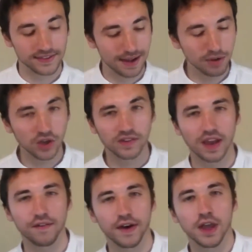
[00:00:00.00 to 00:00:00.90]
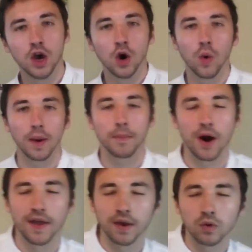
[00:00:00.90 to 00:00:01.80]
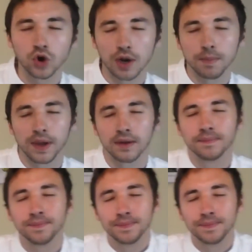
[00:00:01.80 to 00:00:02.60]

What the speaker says: So let me just say a very quick prayer, and then we'll jump in.